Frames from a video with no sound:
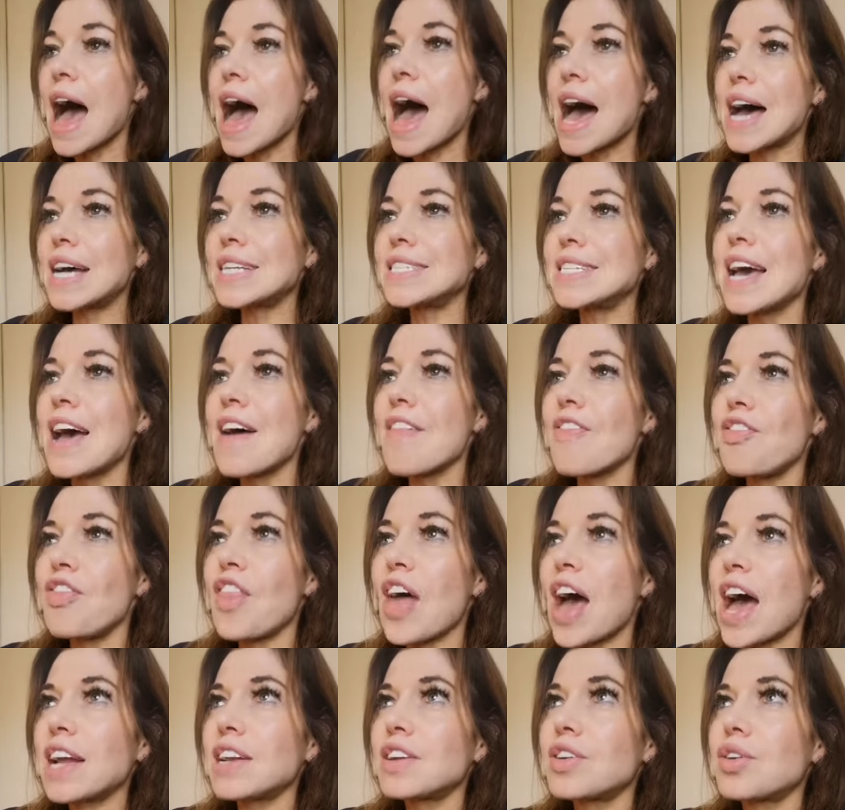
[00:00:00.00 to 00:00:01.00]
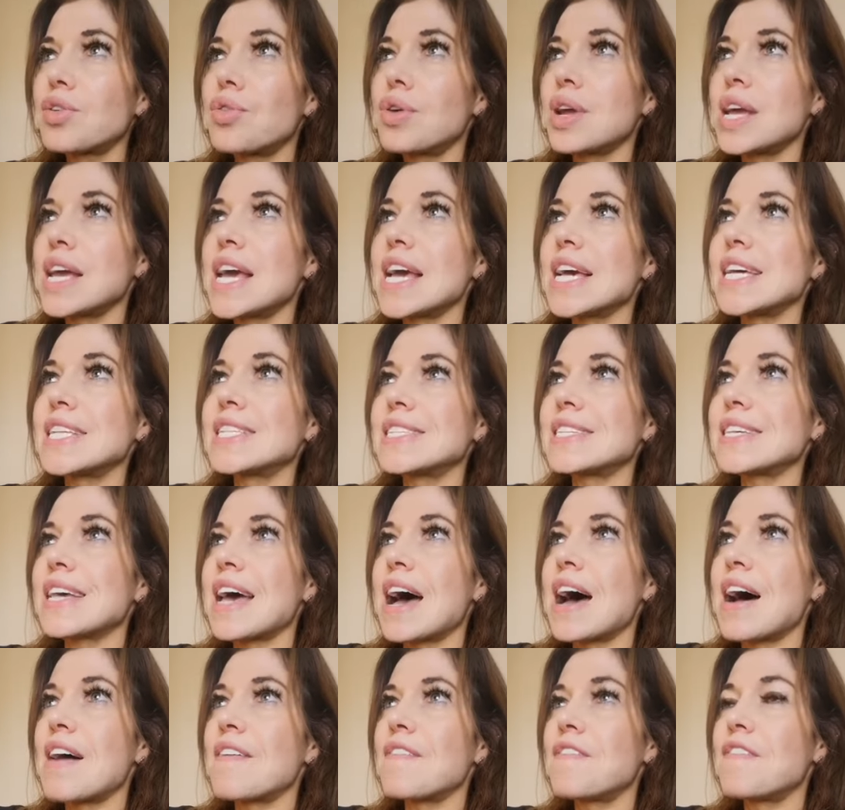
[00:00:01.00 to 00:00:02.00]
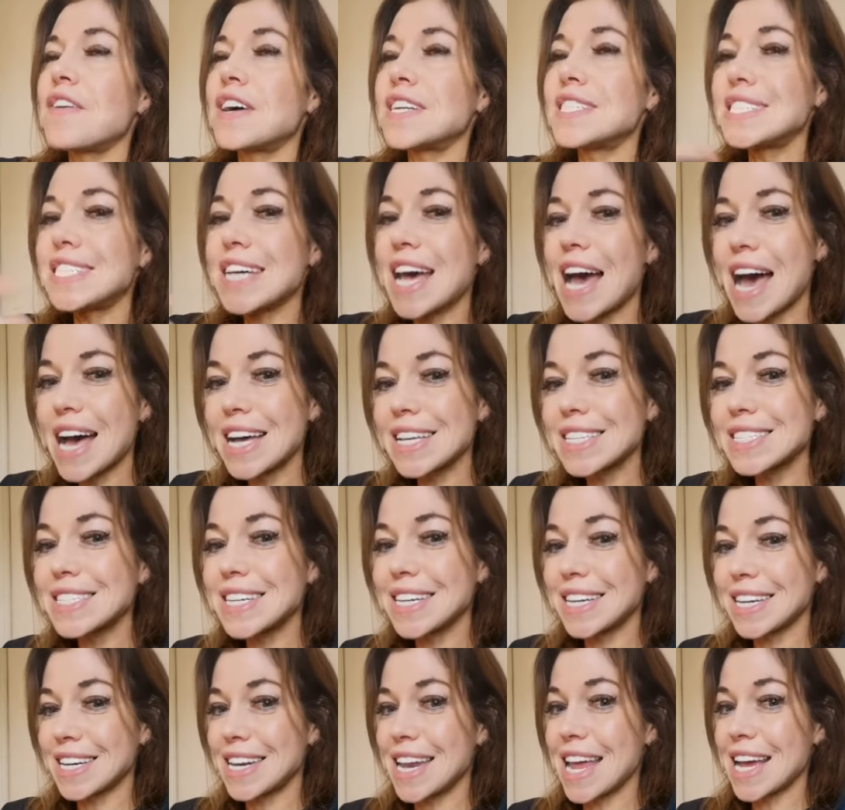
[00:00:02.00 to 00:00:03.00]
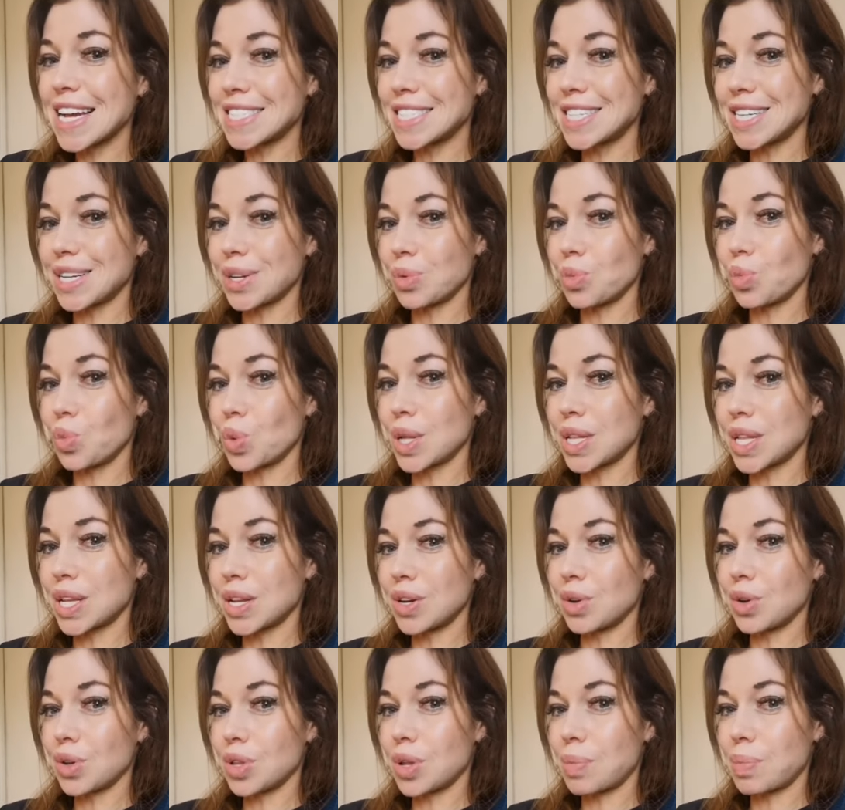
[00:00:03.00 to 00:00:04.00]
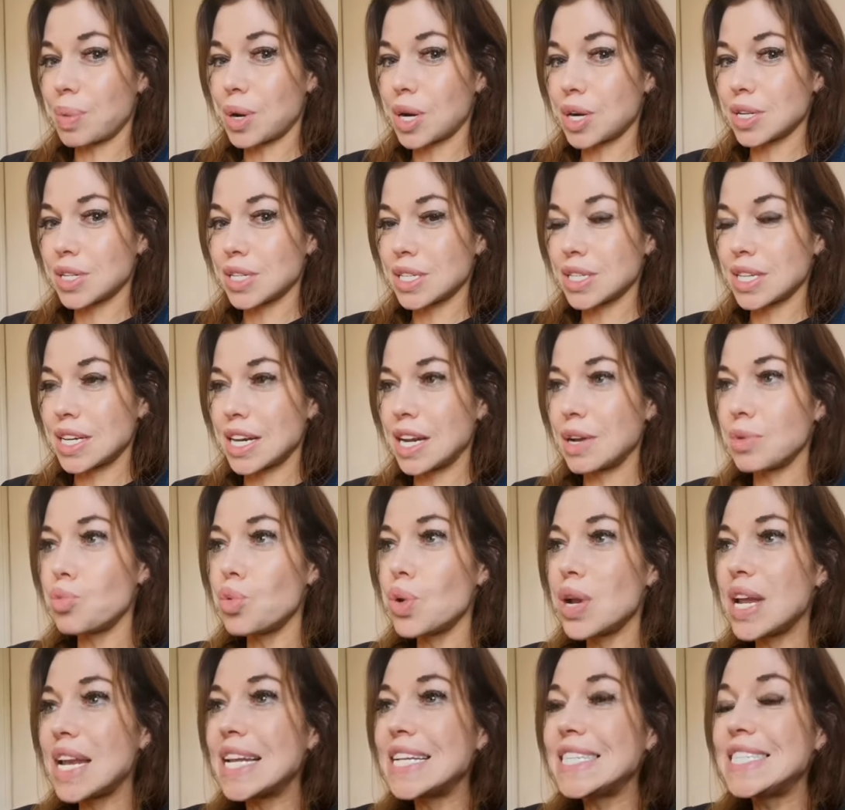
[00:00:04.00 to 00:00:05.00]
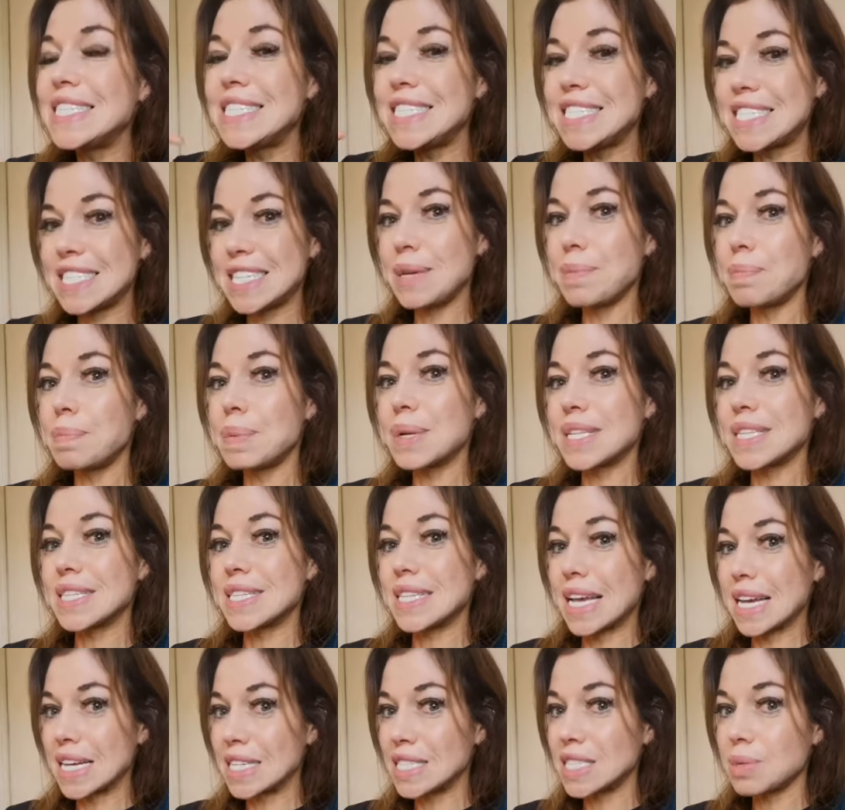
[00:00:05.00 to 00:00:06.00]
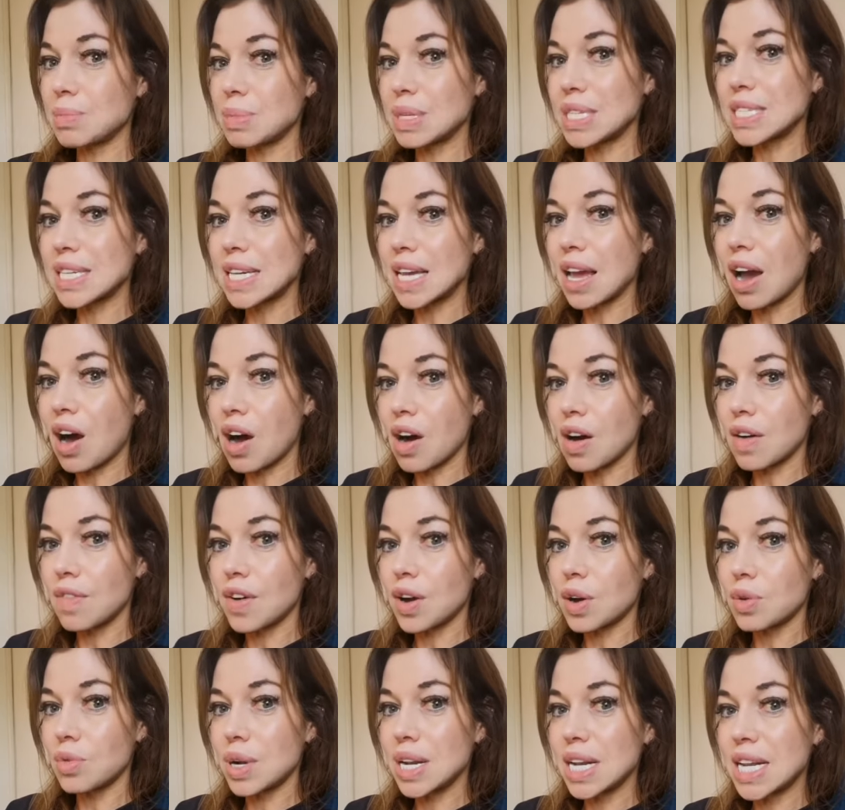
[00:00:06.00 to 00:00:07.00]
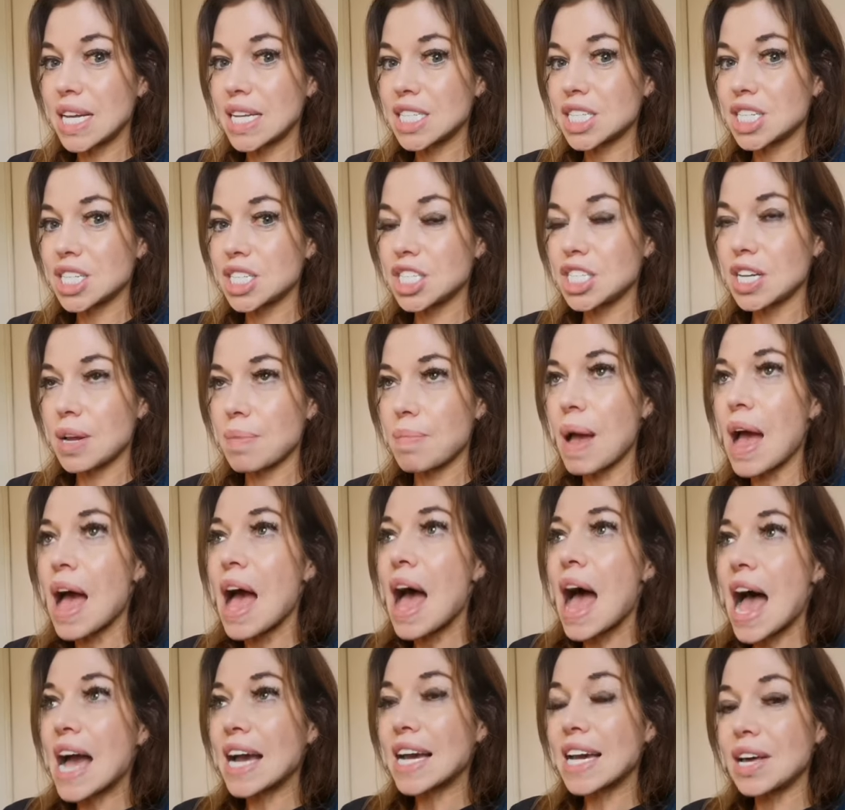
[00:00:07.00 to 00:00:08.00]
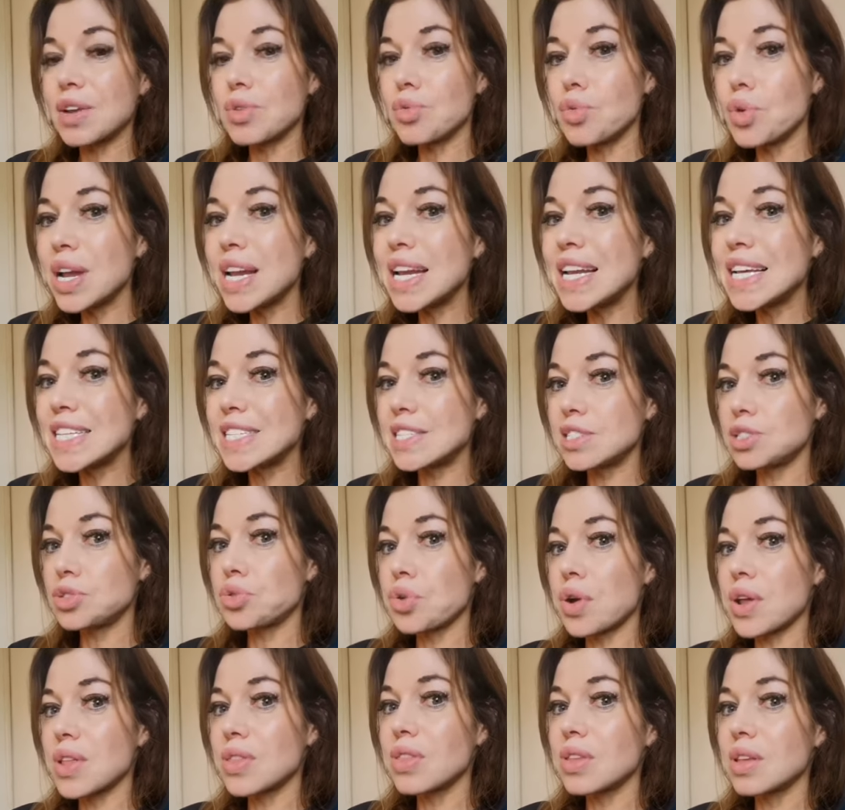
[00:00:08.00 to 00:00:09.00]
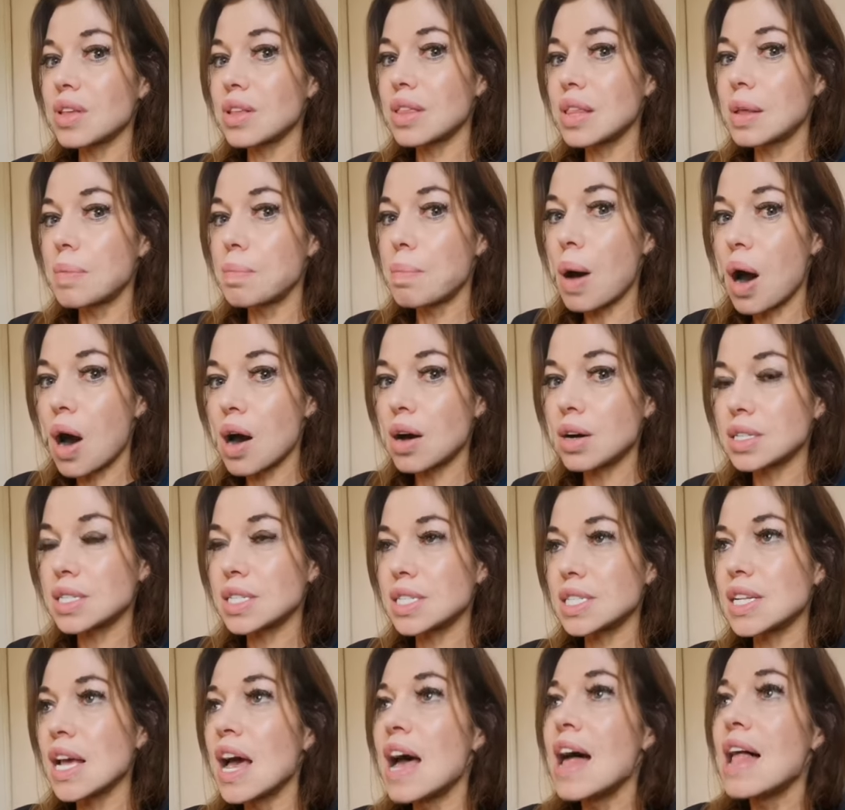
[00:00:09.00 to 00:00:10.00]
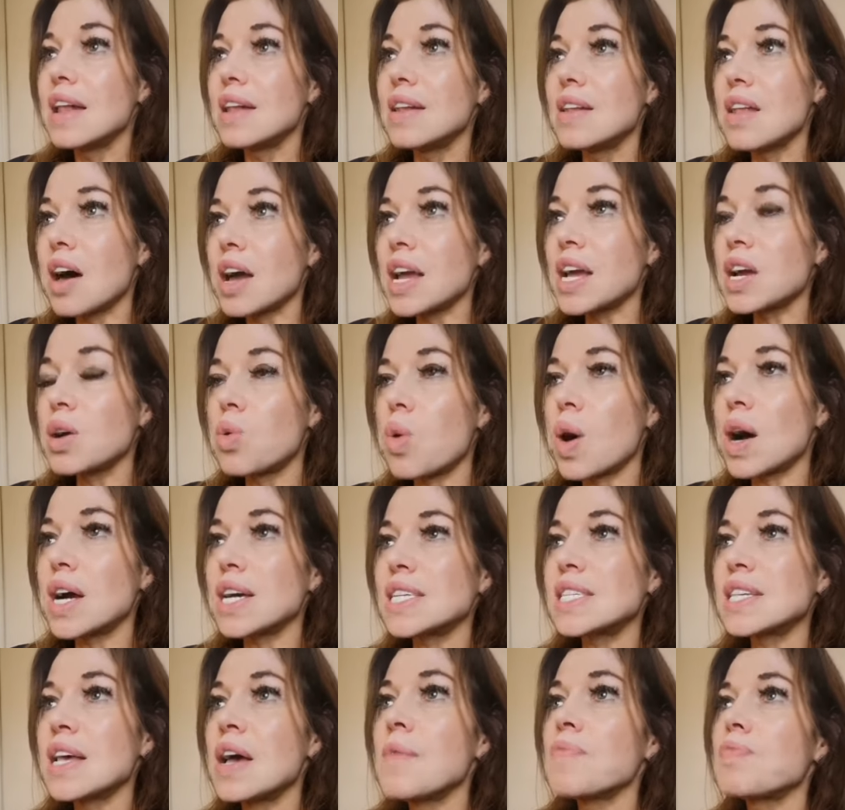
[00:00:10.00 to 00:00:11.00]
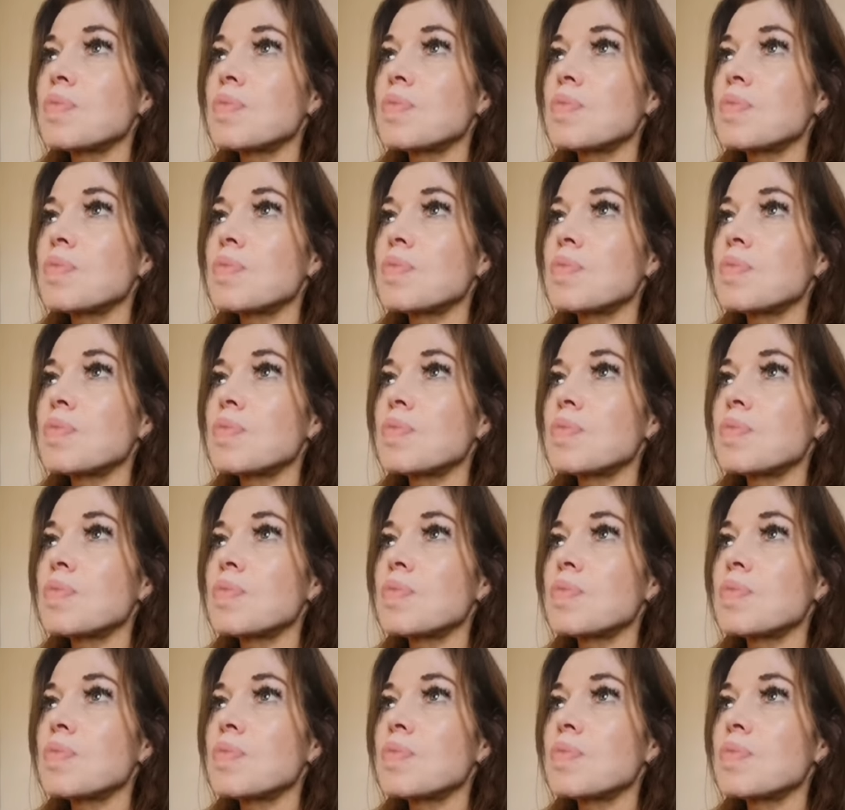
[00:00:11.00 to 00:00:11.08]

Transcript: And that creates a fantastic connection with another person. It really deepens the intimacy of a relationship and can really strengthen the bond. Likewise,